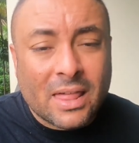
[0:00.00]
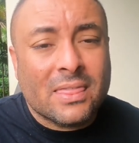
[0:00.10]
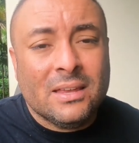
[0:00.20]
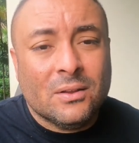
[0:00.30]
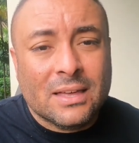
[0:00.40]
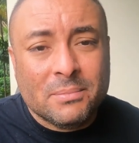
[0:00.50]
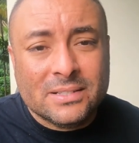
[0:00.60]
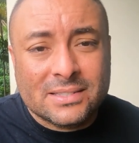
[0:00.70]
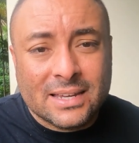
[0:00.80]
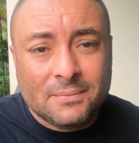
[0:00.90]
you know, that being
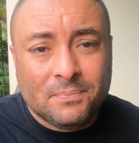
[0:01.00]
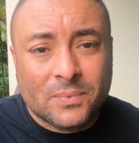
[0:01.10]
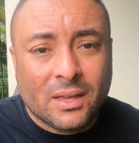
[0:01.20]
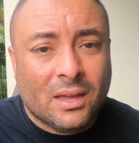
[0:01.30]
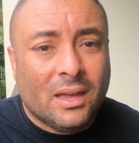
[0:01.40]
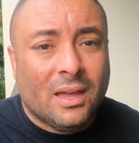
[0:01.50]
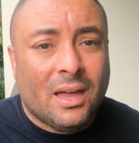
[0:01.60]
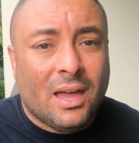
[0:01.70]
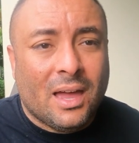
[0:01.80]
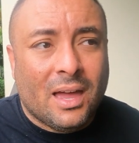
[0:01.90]
said,
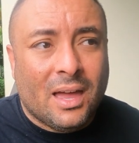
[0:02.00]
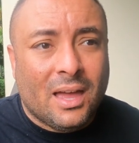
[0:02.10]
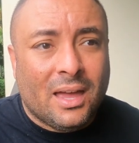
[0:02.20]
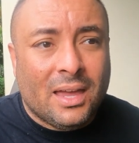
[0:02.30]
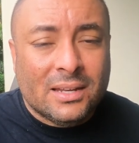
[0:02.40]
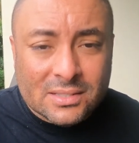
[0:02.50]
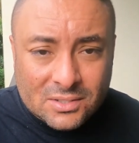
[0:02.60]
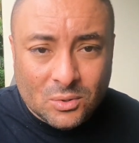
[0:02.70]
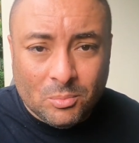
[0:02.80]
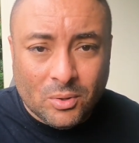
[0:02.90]
it is
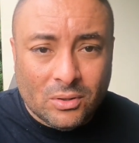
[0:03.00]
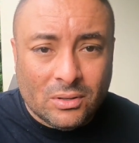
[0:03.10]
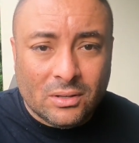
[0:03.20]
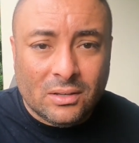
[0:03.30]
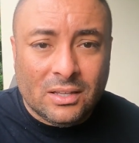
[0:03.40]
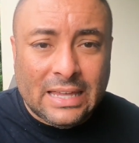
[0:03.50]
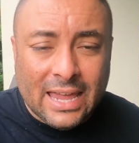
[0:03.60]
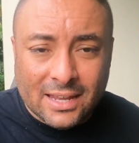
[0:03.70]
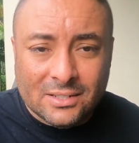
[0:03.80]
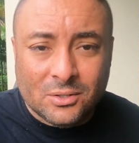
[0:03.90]
doable. You
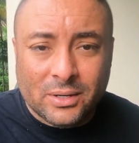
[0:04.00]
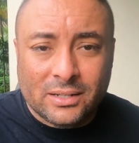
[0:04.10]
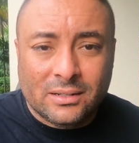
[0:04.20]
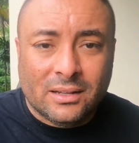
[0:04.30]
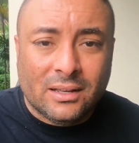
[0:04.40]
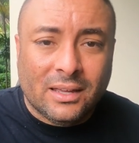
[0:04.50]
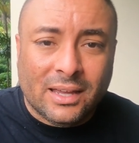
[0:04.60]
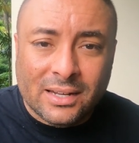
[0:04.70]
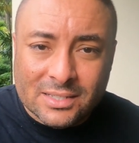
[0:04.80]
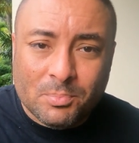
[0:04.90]
can do it.
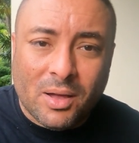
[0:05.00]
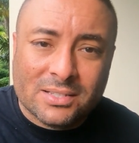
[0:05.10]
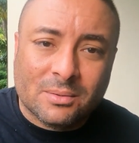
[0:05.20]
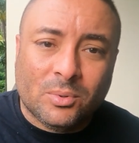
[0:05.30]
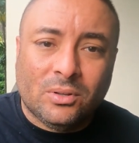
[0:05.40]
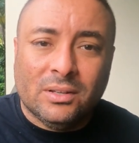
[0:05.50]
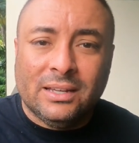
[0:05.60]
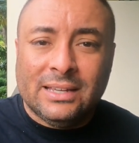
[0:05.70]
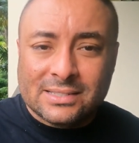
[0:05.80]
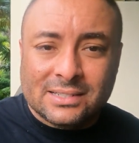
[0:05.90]
It is possible.
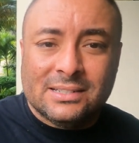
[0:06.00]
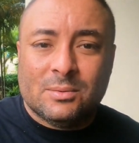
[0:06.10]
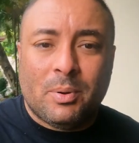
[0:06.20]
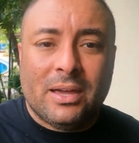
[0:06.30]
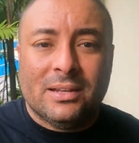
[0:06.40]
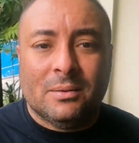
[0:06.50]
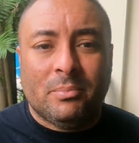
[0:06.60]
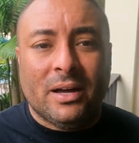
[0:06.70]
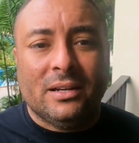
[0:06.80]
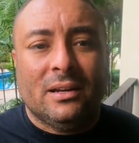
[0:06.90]
Yes, it is a pain in the
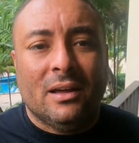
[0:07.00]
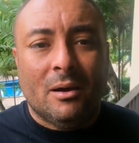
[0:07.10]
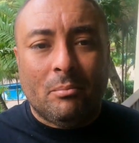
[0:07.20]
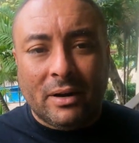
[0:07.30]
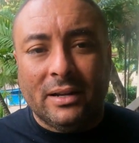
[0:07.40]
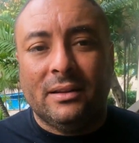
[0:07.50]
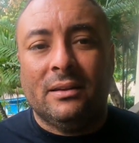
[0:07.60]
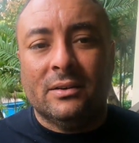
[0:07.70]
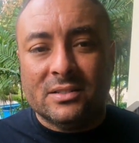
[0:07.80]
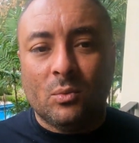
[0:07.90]
butt, but
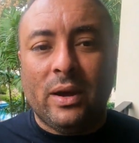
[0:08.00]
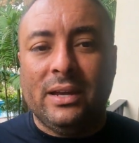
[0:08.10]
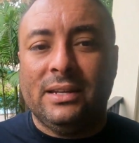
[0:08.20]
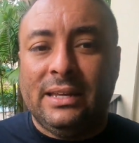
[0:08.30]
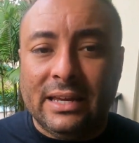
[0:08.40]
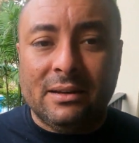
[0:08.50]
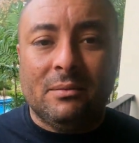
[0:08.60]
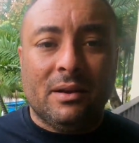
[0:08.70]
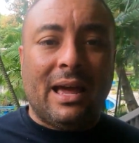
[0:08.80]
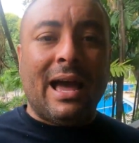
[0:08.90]
there is a way to get
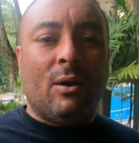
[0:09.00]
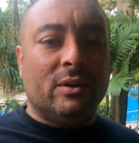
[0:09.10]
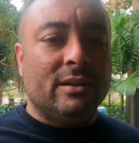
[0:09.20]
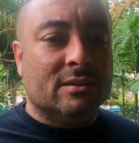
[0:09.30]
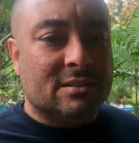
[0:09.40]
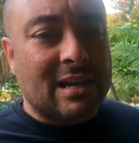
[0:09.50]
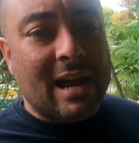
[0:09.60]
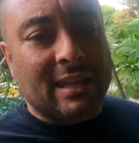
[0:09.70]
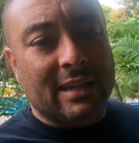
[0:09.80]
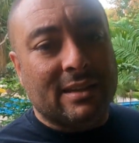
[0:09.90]
out here to
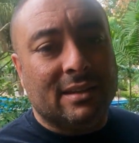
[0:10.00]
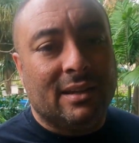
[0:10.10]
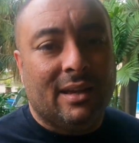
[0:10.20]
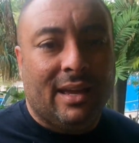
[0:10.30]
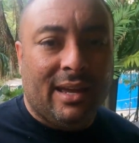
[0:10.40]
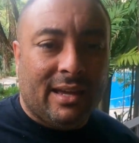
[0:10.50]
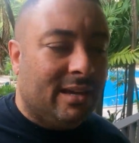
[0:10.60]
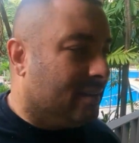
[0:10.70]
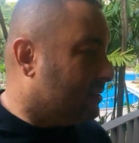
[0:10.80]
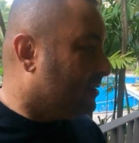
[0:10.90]
Thailand,
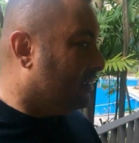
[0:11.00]
and